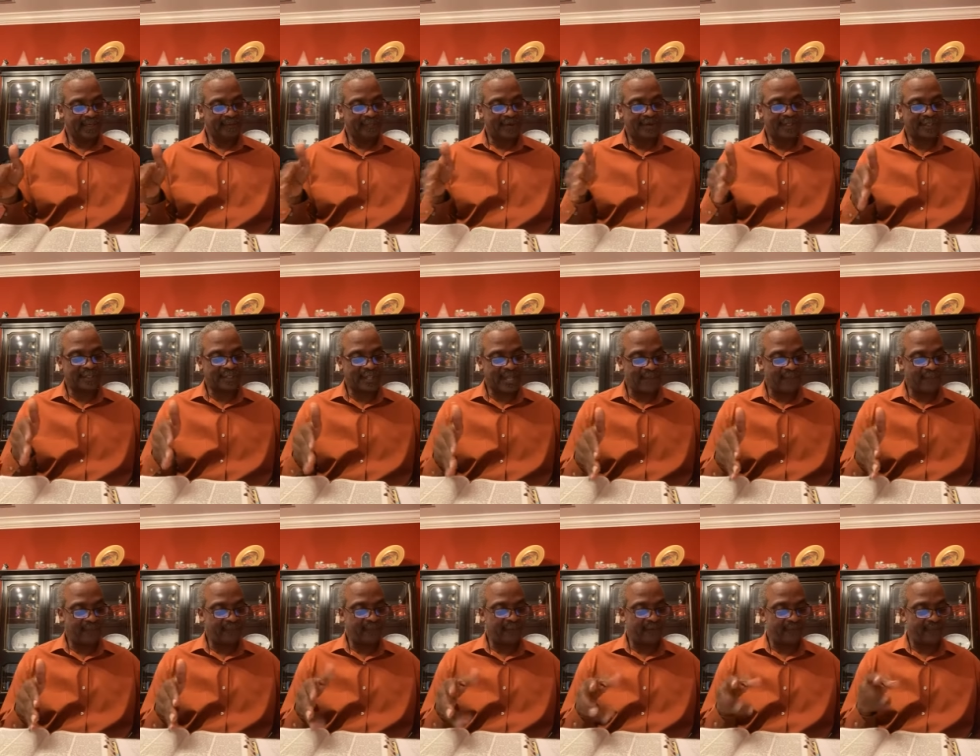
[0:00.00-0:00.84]
in verse
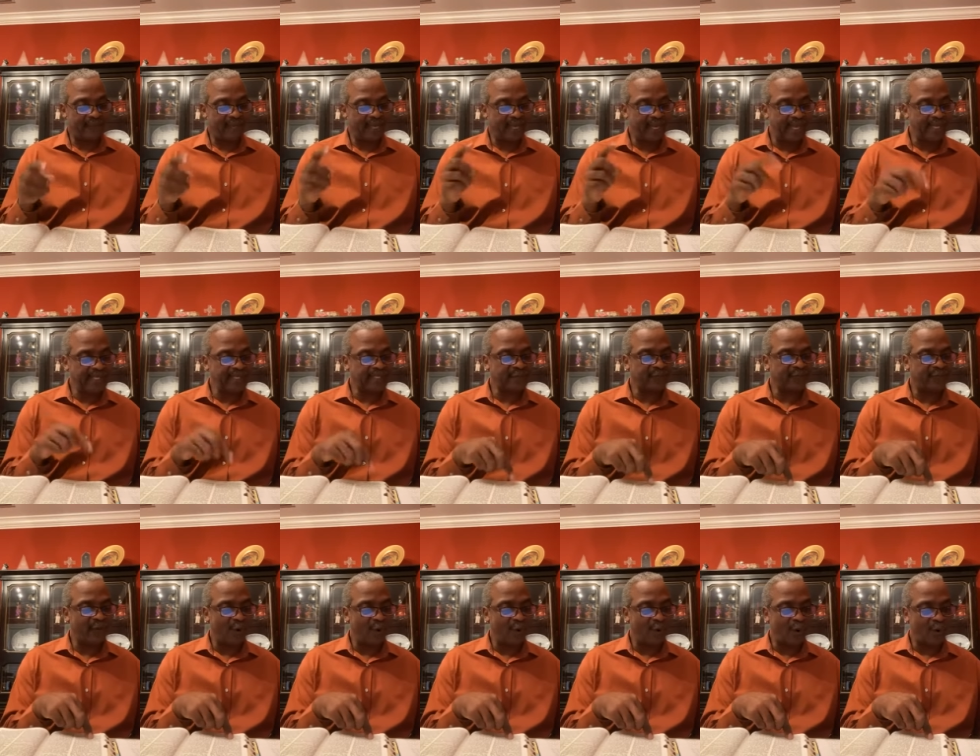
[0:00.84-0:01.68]
7 from
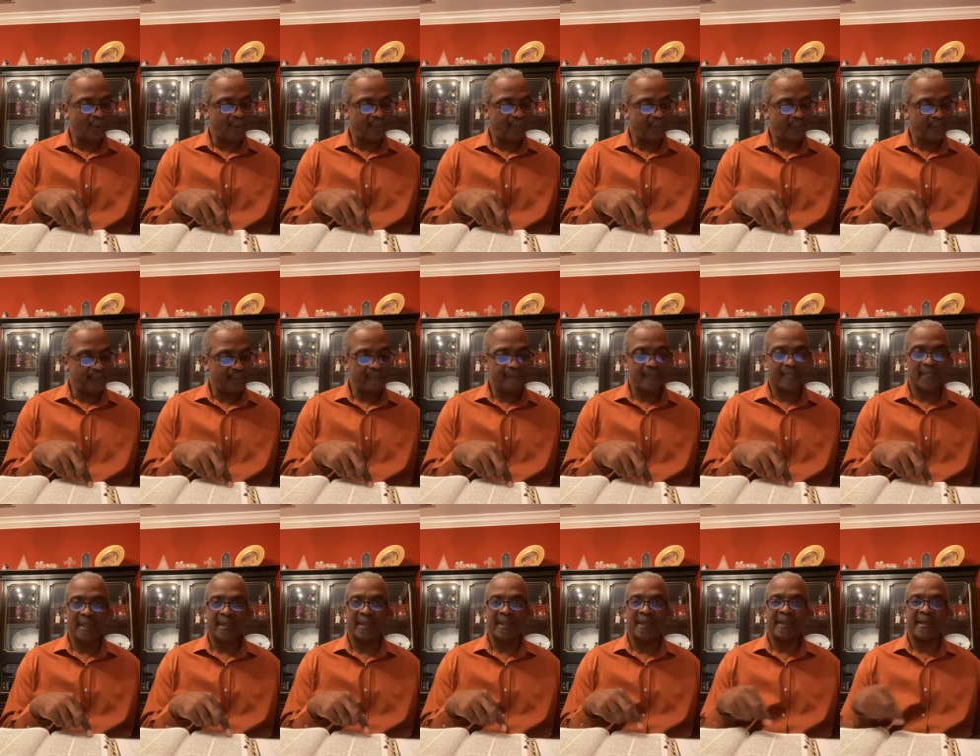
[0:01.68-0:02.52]
henceforth
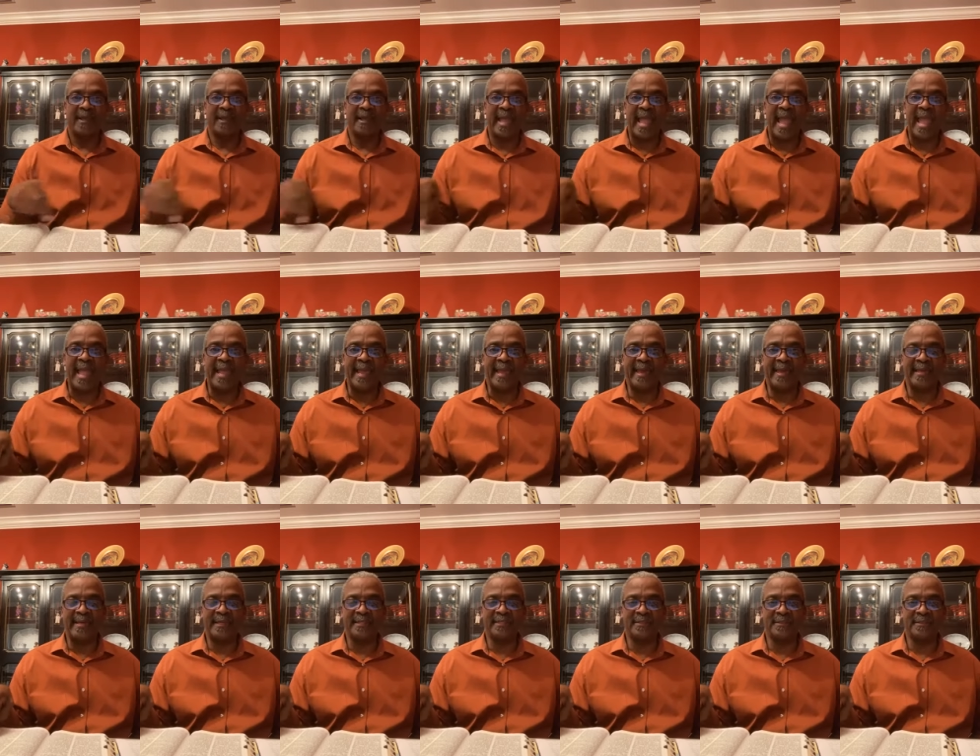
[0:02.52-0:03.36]

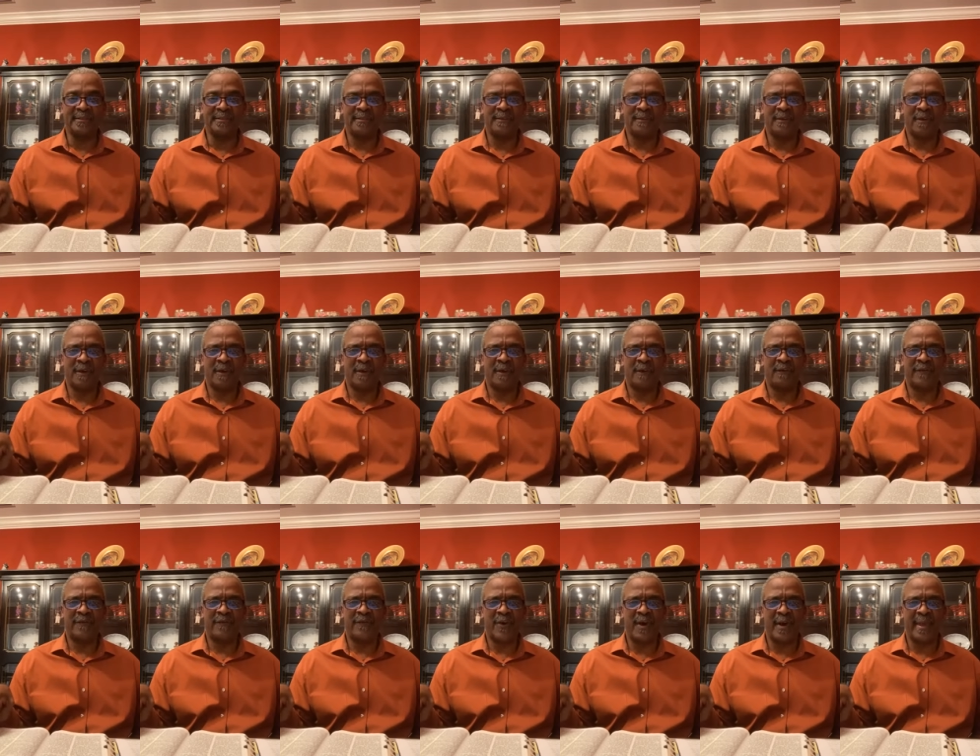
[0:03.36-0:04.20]
and
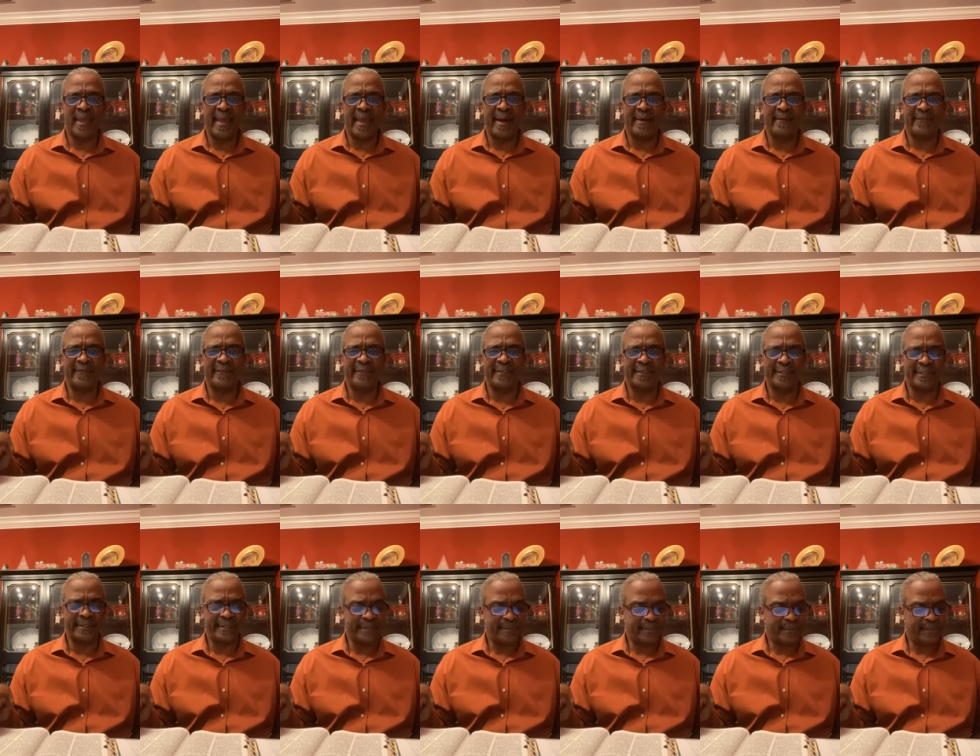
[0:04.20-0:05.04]

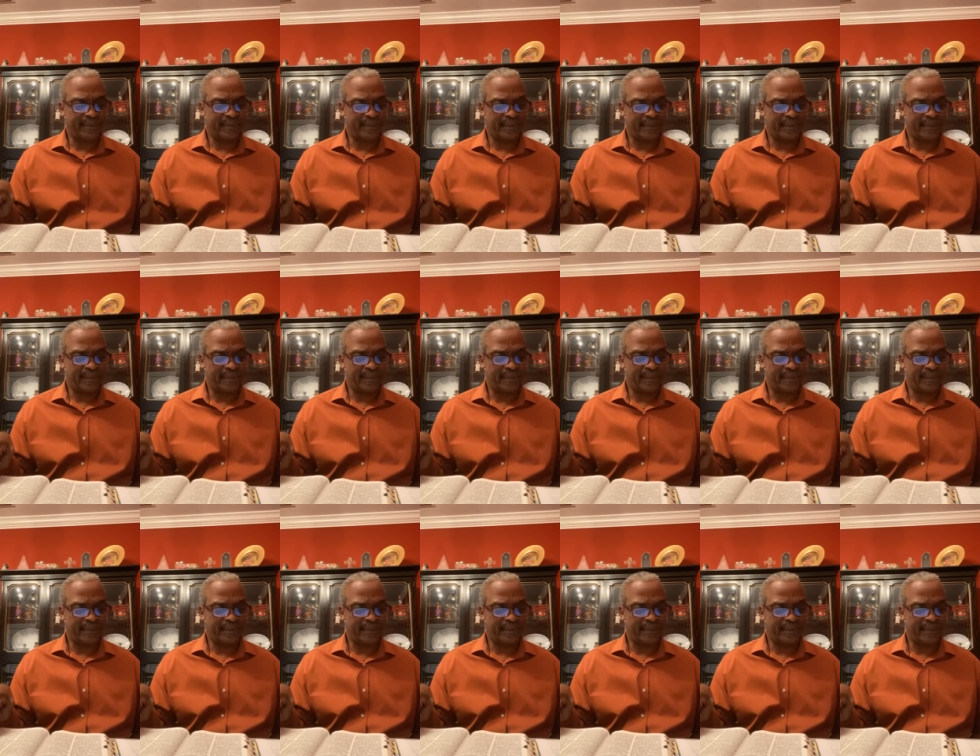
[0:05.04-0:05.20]
forevermore